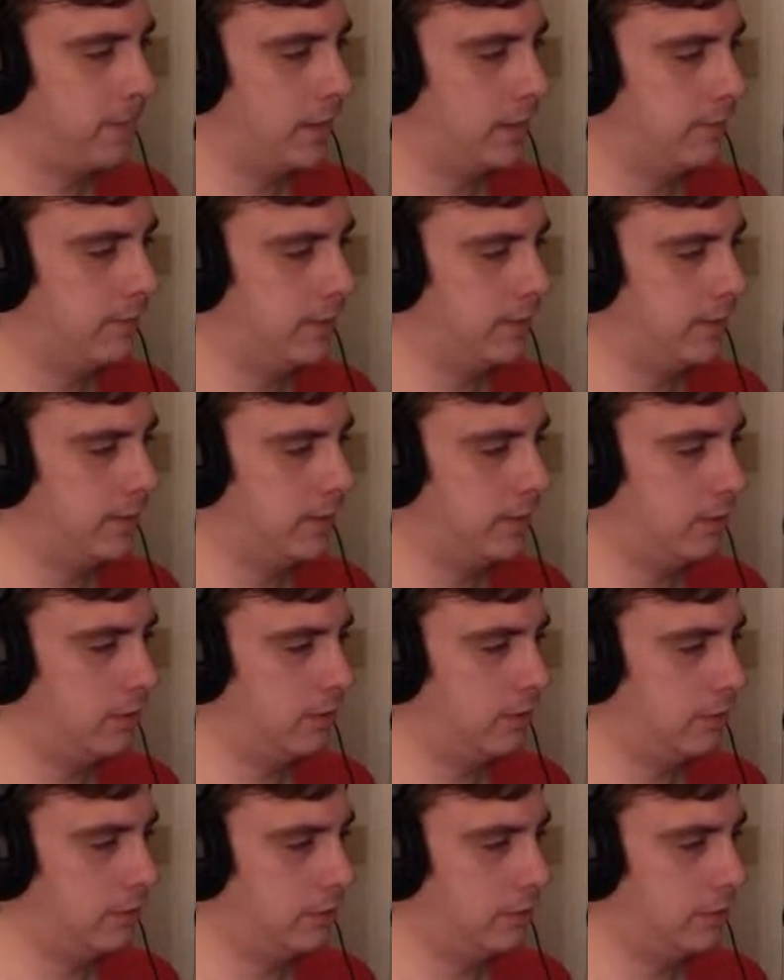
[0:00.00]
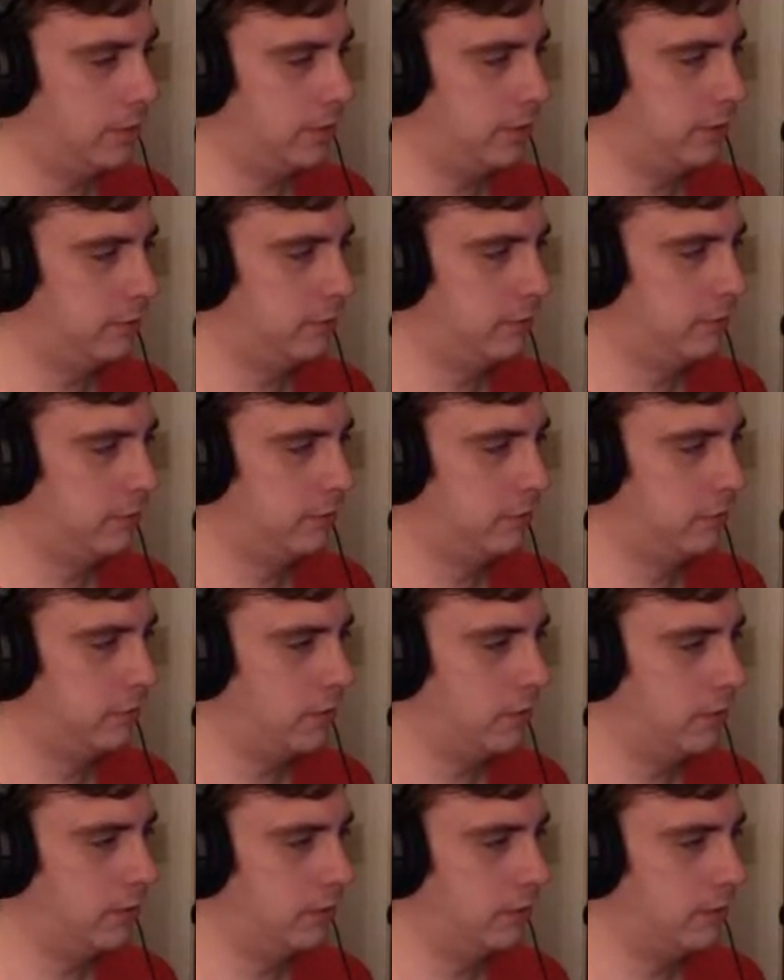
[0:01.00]
Everything's all glowy.
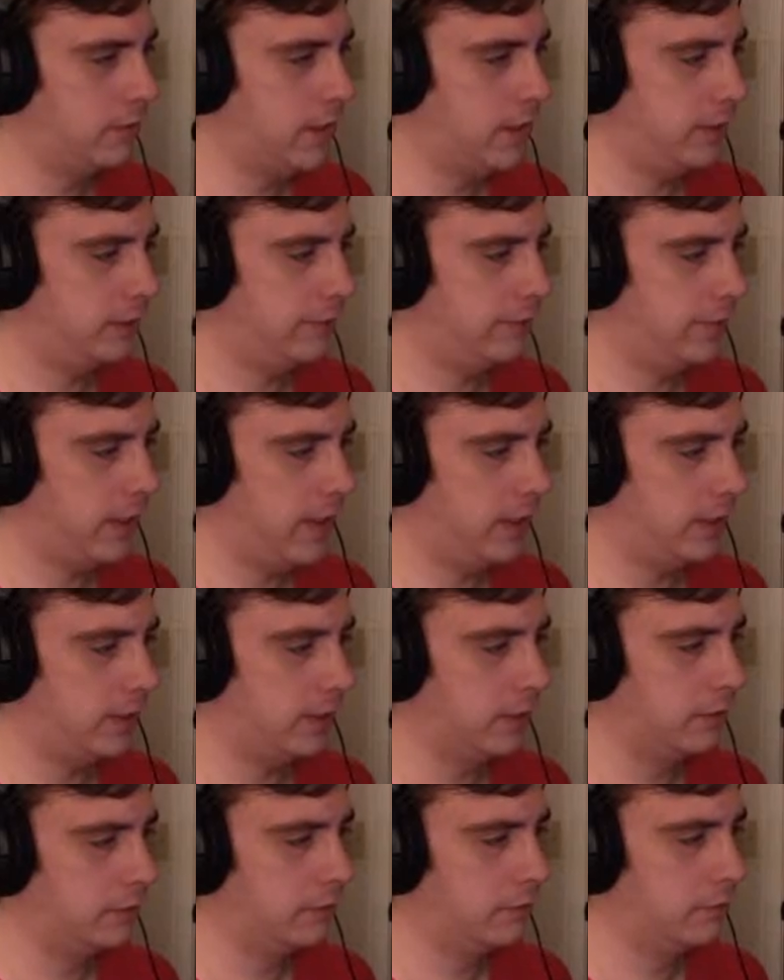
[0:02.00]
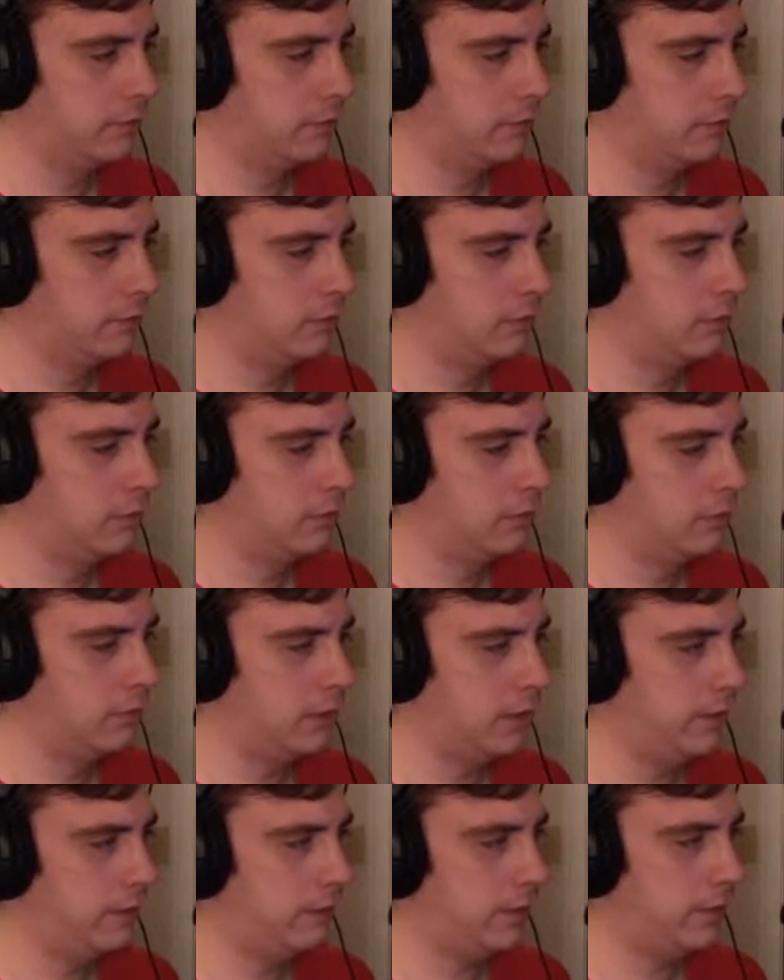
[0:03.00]
Orange Rock Valley.
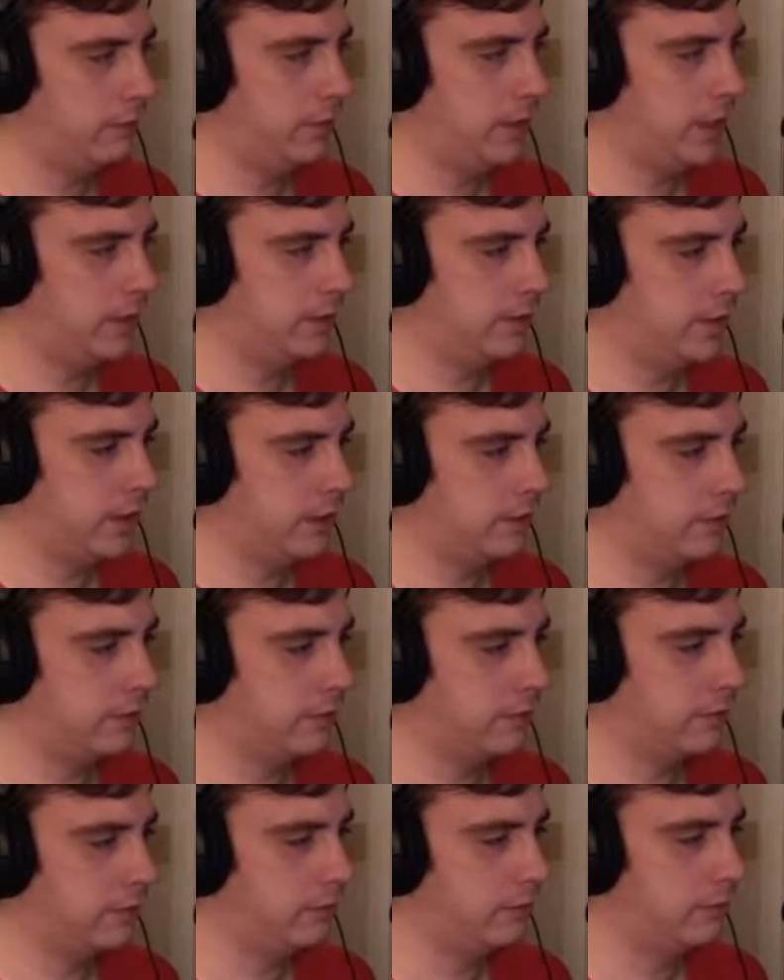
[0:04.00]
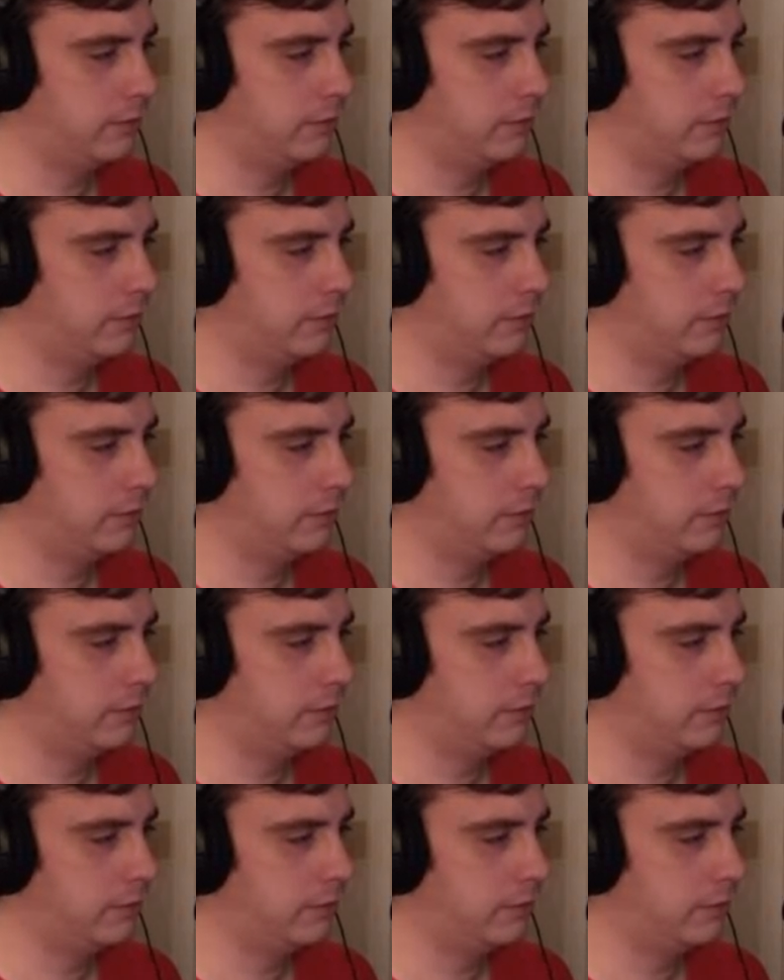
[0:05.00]
Should I have gone back to that crystal?